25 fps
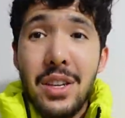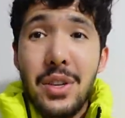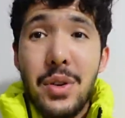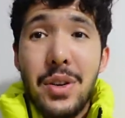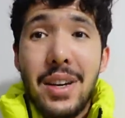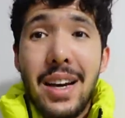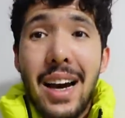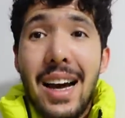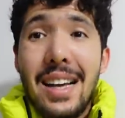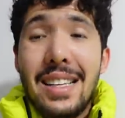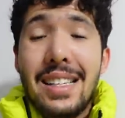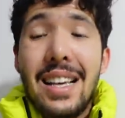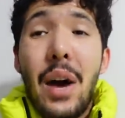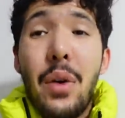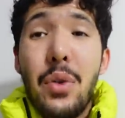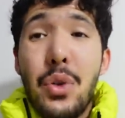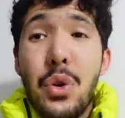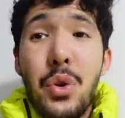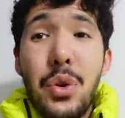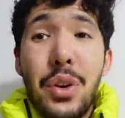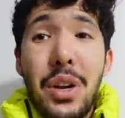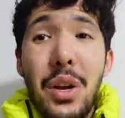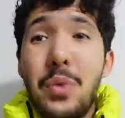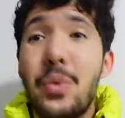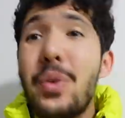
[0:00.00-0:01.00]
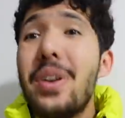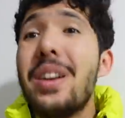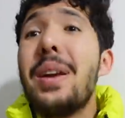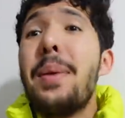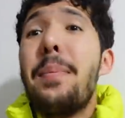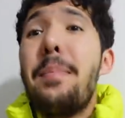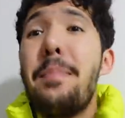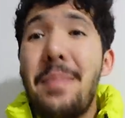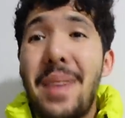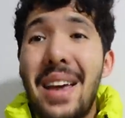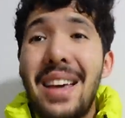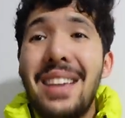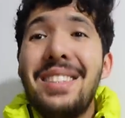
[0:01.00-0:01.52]
you guys how you can win
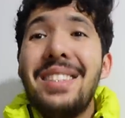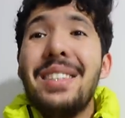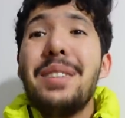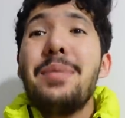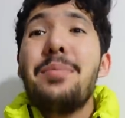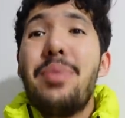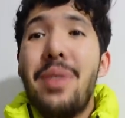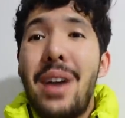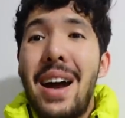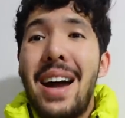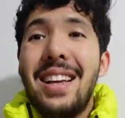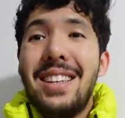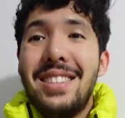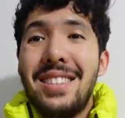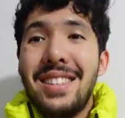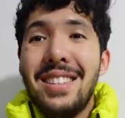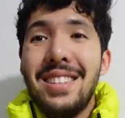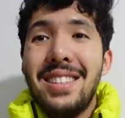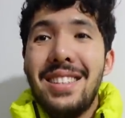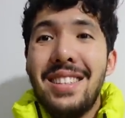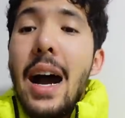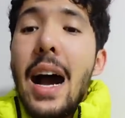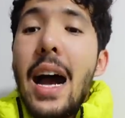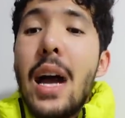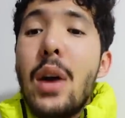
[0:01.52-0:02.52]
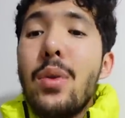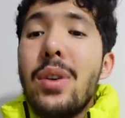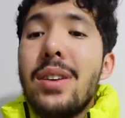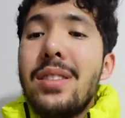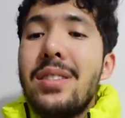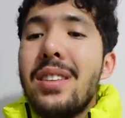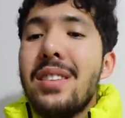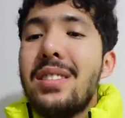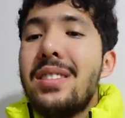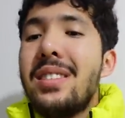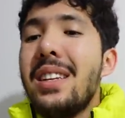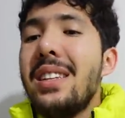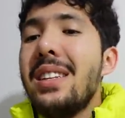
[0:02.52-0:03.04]
amazing prizes. iOS
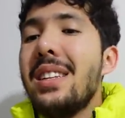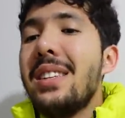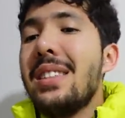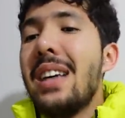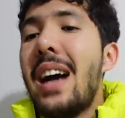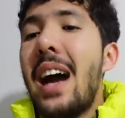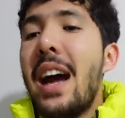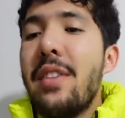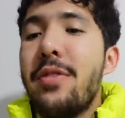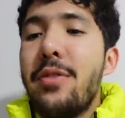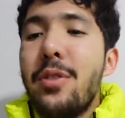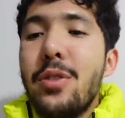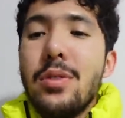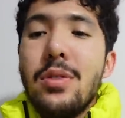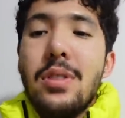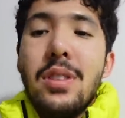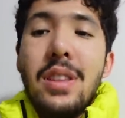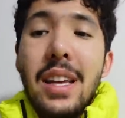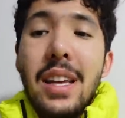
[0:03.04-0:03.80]
16 is iPhone's